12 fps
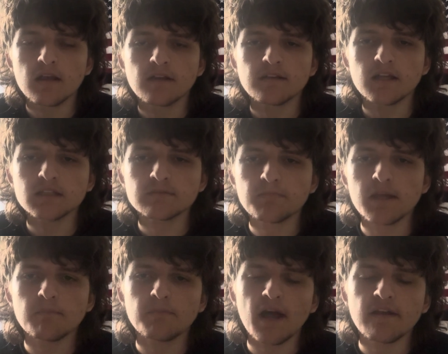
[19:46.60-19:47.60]

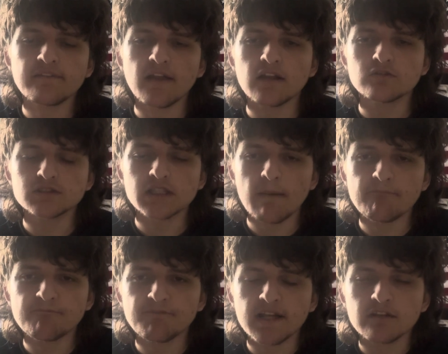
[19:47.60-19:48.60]
by Thanos
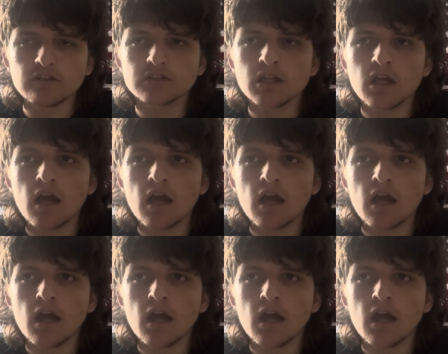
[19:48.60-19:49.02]
snapping fingers.